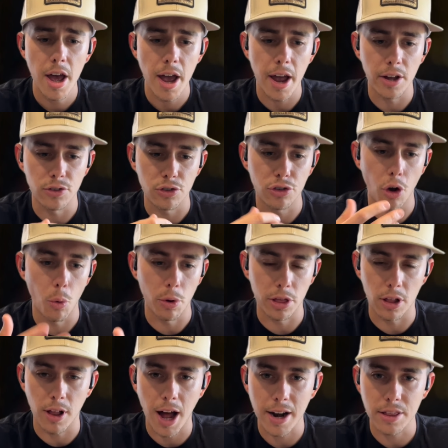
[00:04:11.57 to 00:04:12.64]
And so with a
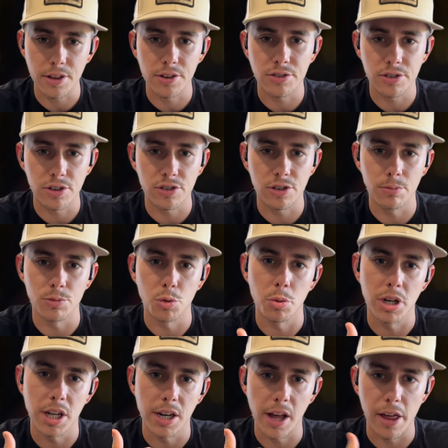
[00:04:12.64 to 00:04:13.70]
lot of these systems, we
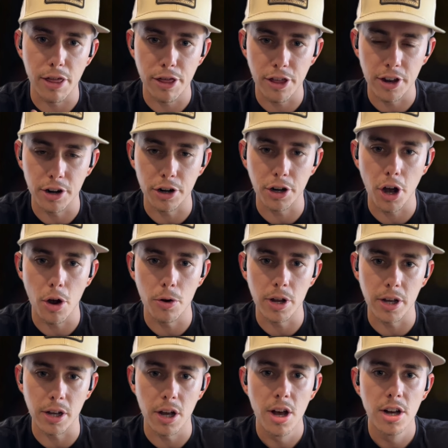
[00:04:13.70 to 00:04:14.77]
need a thinner
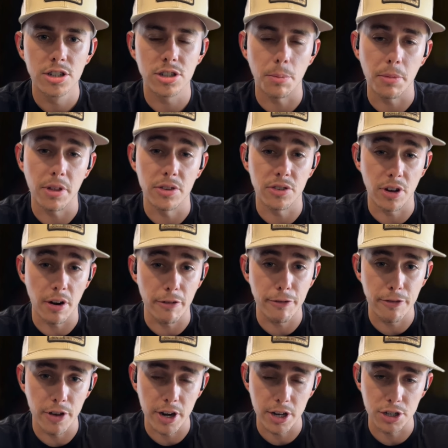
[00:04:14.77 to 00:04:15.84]
coating, something that's going to
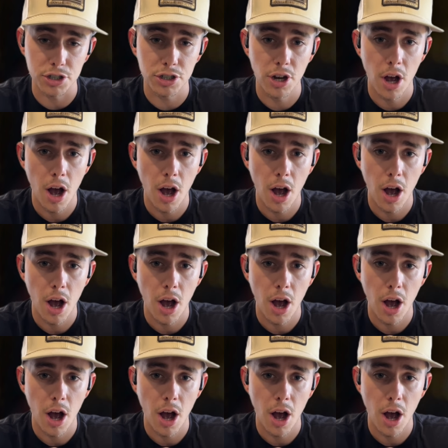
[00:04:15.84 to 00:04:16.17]
finish